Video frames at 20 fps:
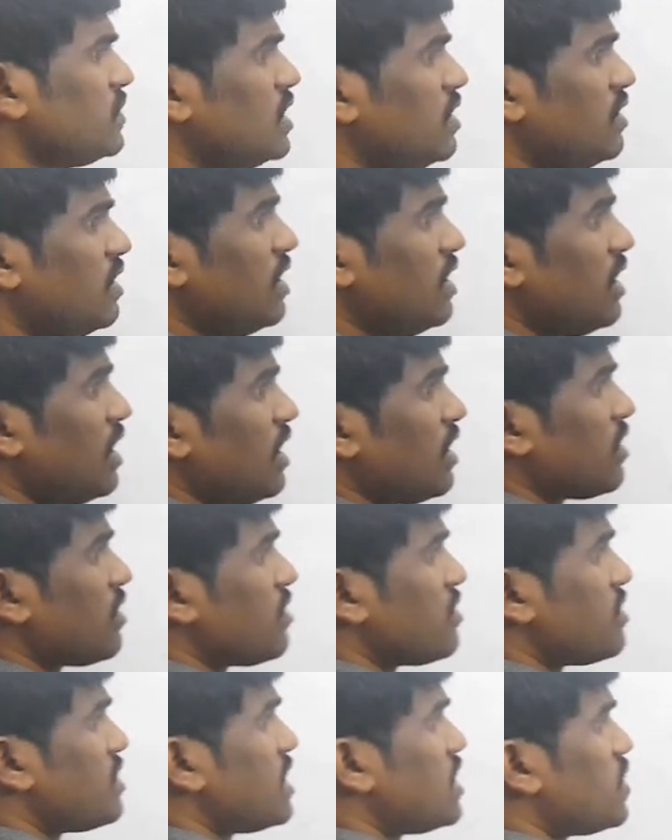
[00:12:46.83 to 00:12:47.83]
There are
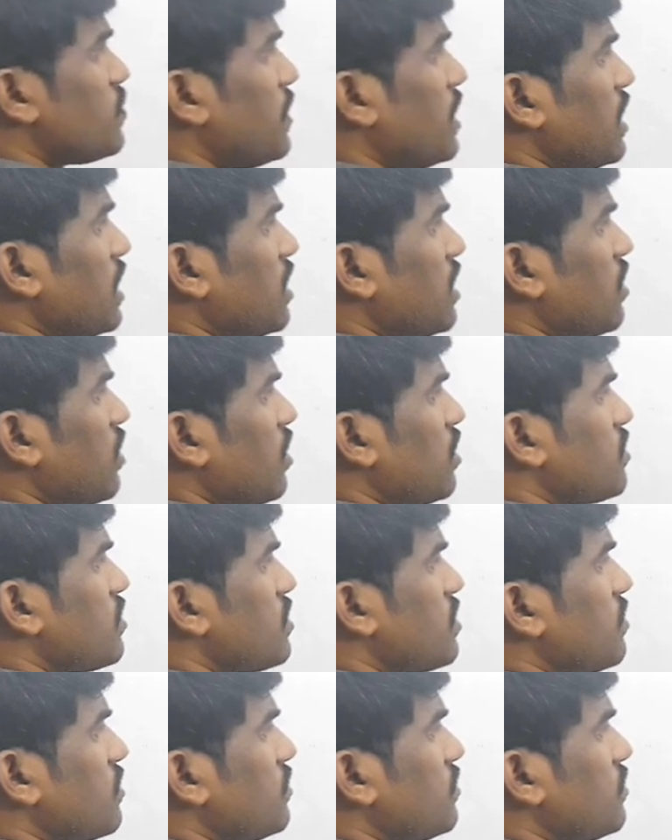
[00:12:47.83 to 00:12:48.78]
6 pi electrons,